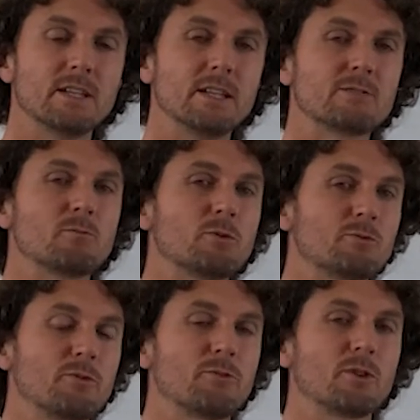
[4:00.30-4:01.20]
it's what's
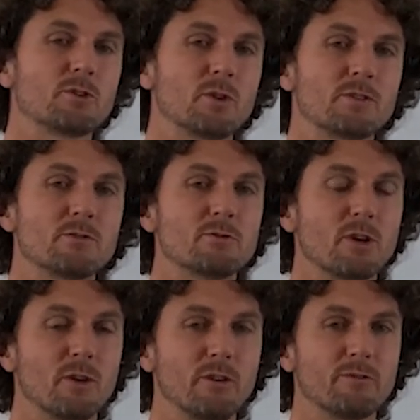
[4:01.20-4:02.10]
referred to as
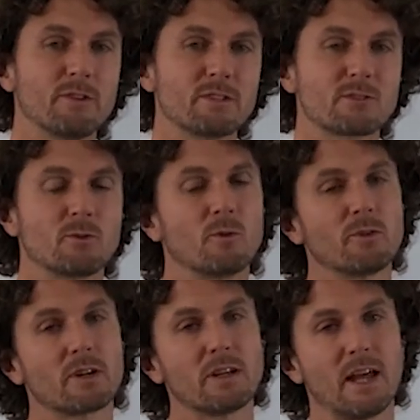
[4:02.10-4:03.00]
Newtonian physics or the
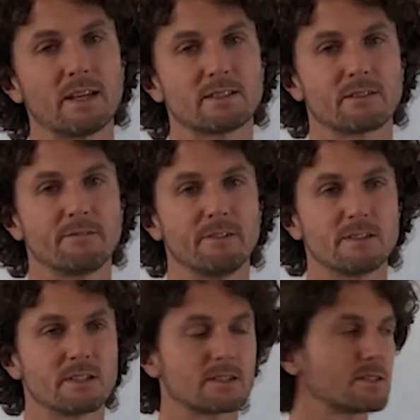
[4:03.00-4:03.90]
classic
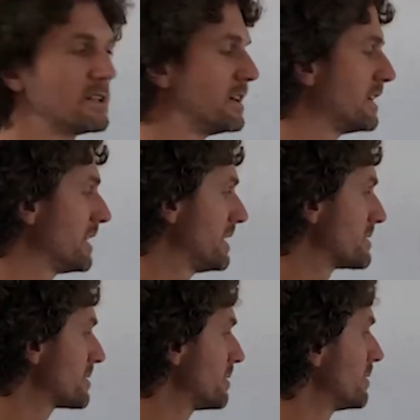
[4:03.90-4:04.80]
physics. And
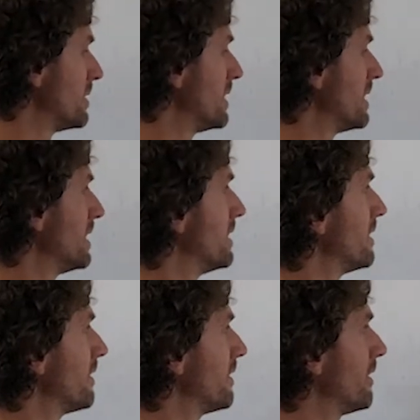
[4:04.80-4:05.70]
so
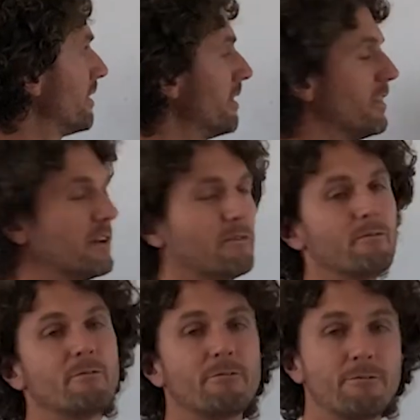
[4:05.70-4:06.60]
the
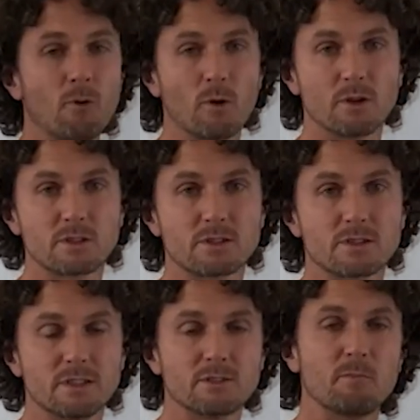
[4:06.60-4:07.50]
force
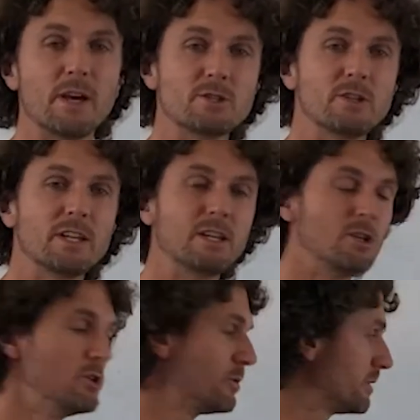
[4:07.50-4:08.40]
is measured in
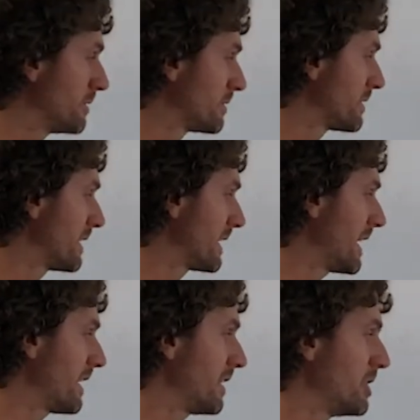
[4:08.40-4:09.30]
newtons, and
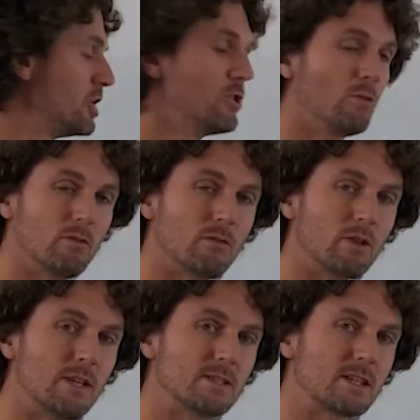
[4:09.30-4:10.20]
again, a newton
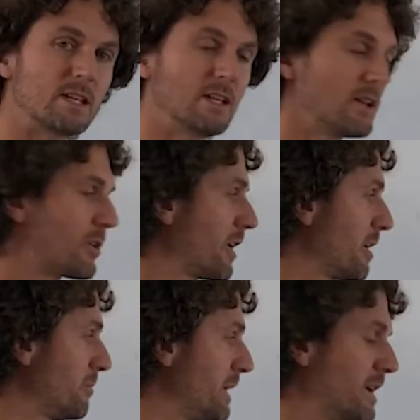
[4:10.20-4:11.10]
is a
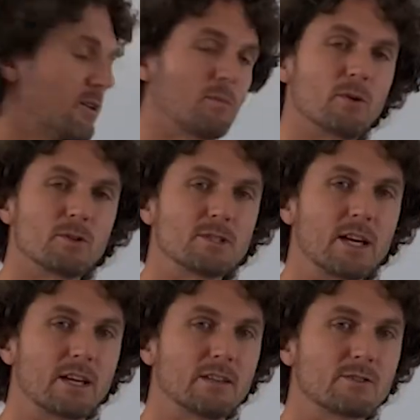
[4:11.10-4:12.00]
kilogram meter per
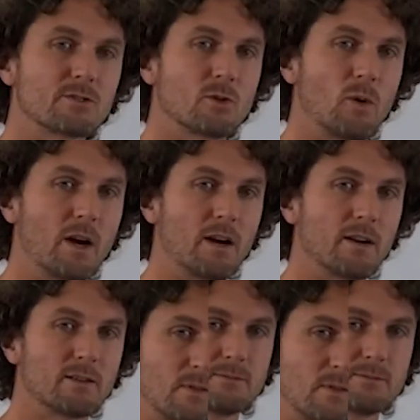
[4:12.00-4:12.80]
second squared.